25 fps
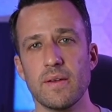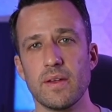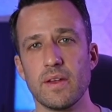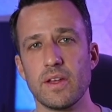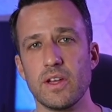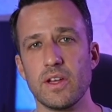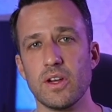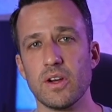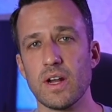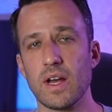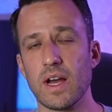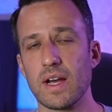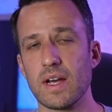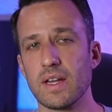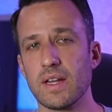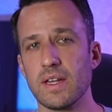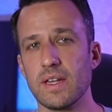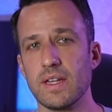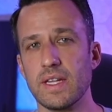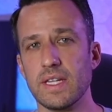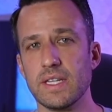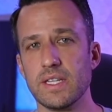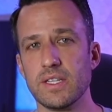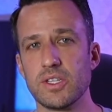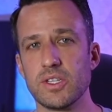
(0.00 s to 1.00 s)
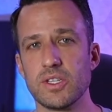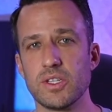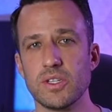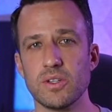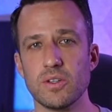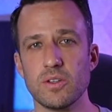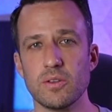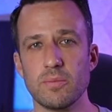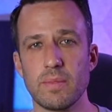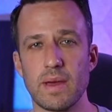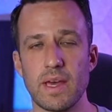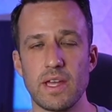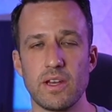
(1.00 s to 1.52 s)
you're not going to need
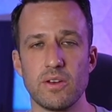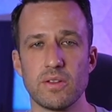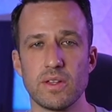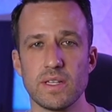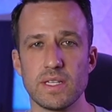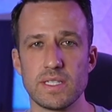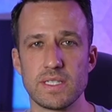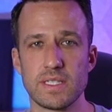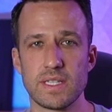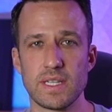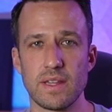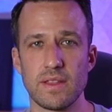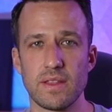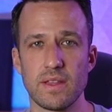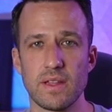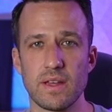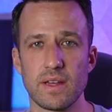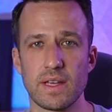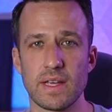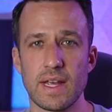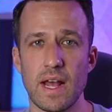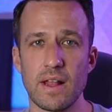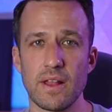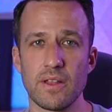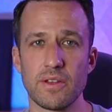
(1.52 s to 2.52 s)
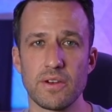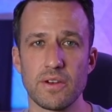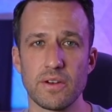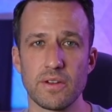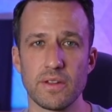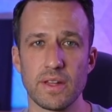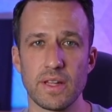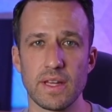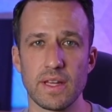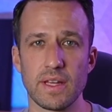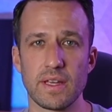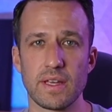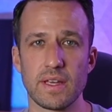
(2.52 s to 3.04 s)
to manually send the calendar
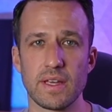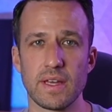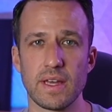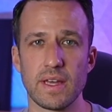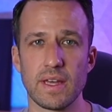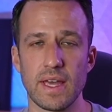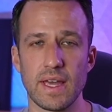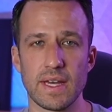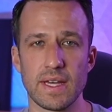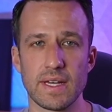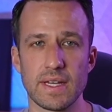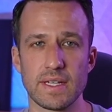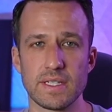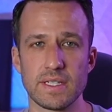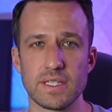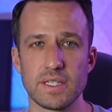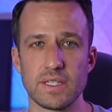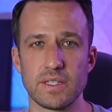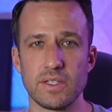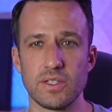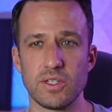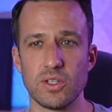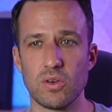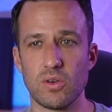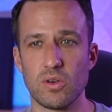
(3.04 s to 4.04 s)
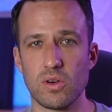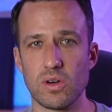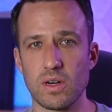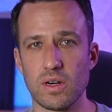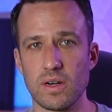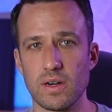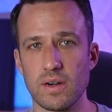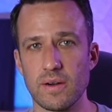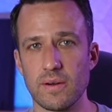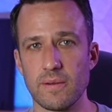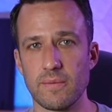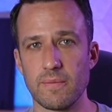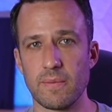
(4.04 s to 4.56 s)
link, and
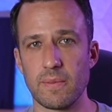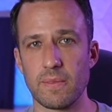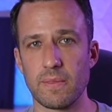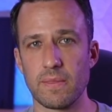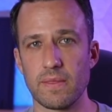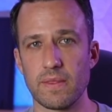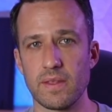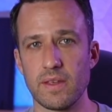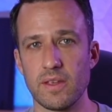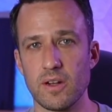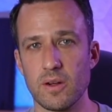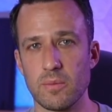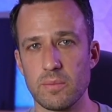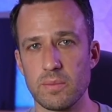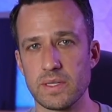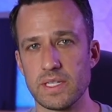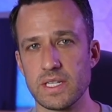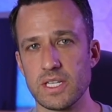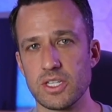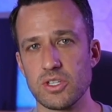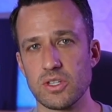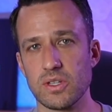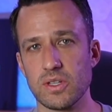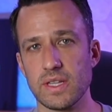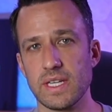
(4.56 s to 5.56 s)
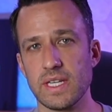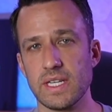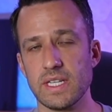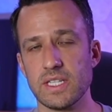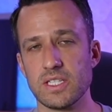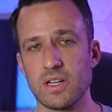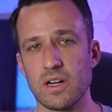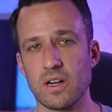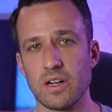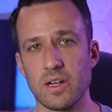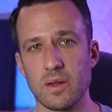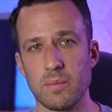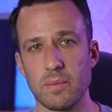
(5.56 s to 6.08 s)
your potential leads
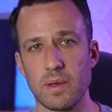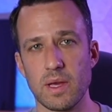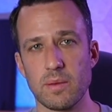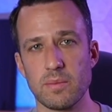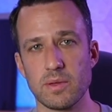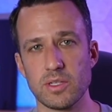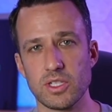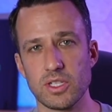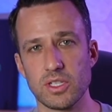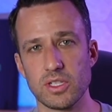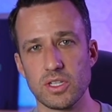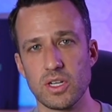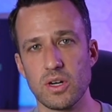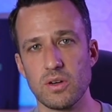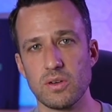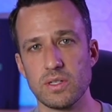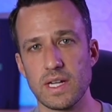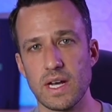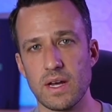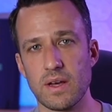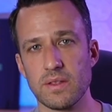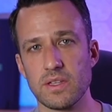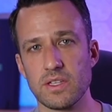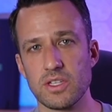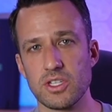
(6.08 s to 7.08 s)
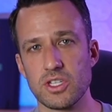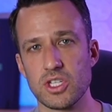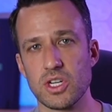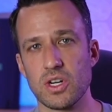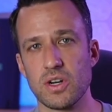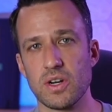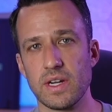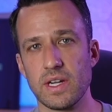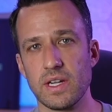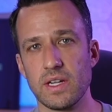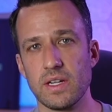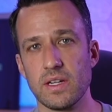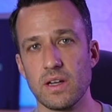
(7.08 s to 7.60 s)
are going to be able to go down this
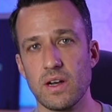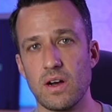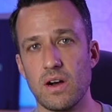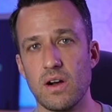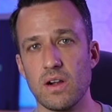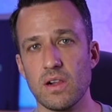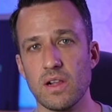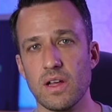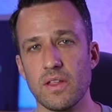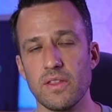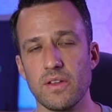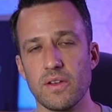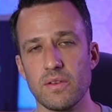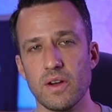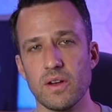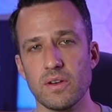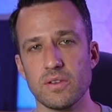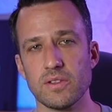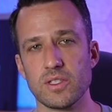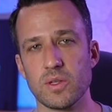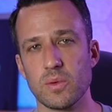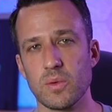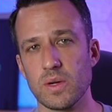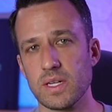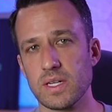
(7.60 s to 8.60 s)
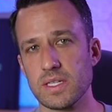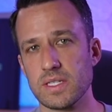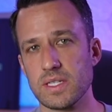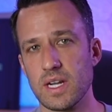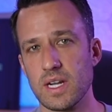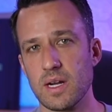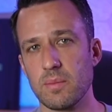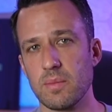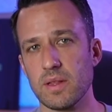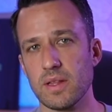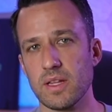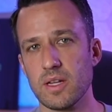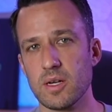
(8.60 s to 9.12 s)
journey all on their own. So we're going to set
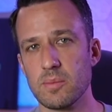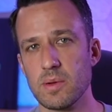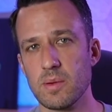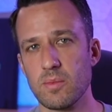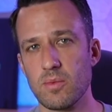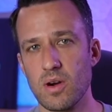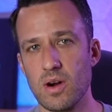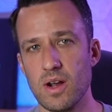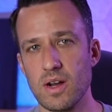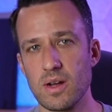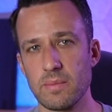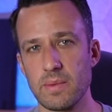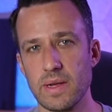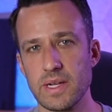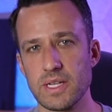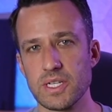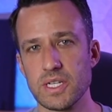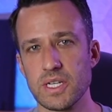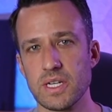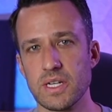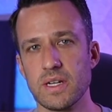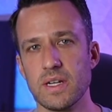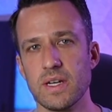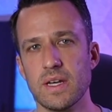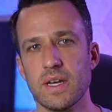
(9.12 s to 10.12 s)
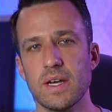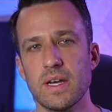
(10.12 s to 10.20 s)
up a little bit more automation,